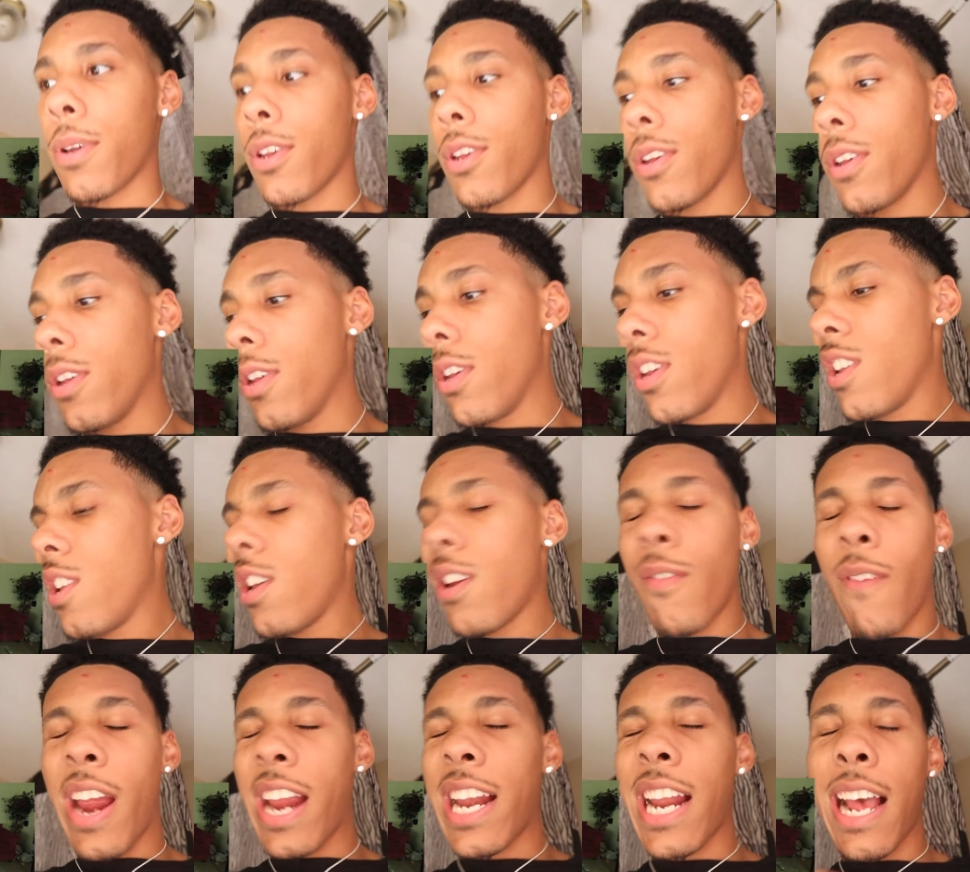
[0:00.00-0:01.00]
But
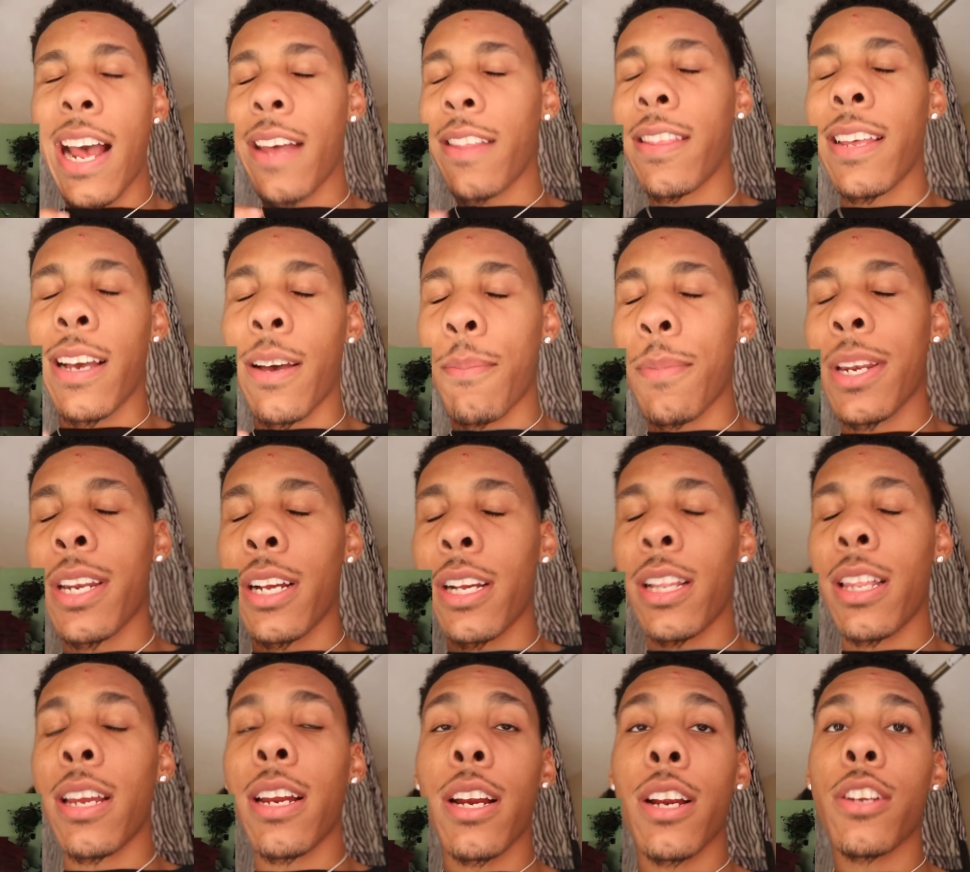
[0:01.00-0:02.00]
right now I think I'm in the
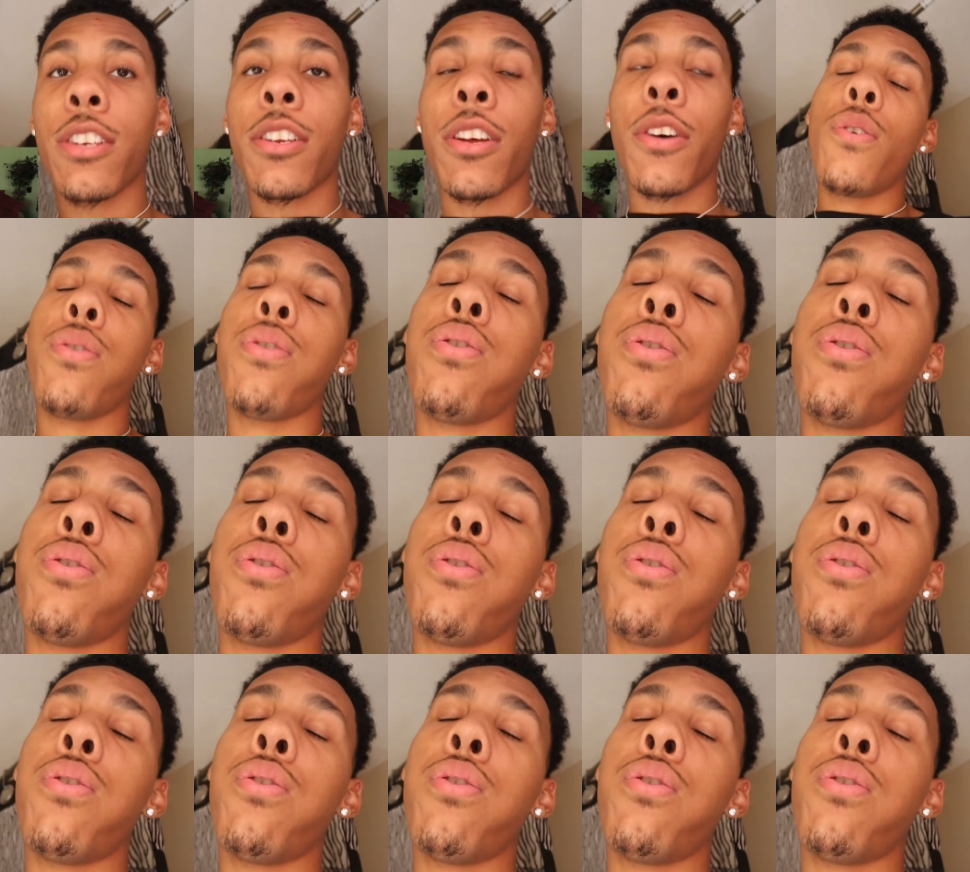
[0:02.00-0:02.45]
clear, so.